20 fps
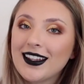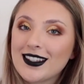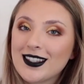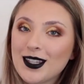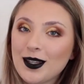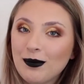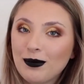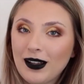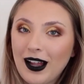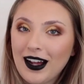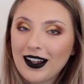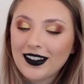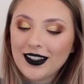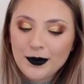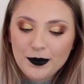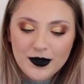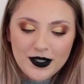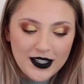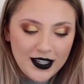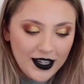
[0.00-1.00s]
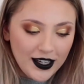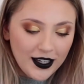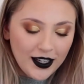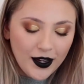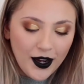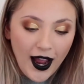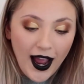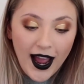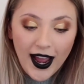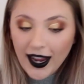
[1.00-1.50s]
the black
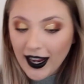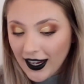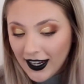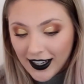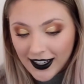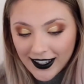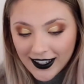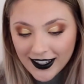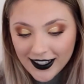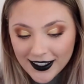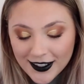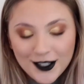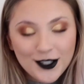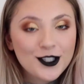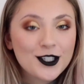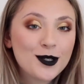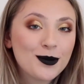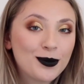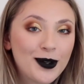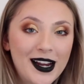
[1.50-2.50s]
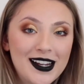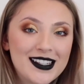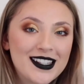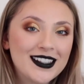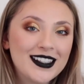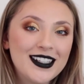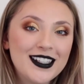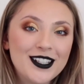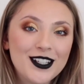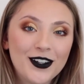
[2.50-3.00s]
lipstick, I
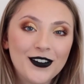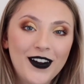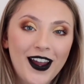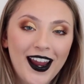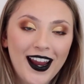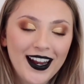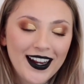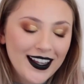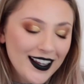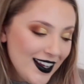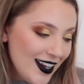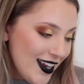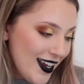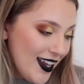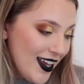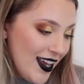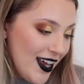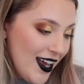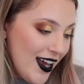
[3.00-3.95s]
surprisingly don't hate it.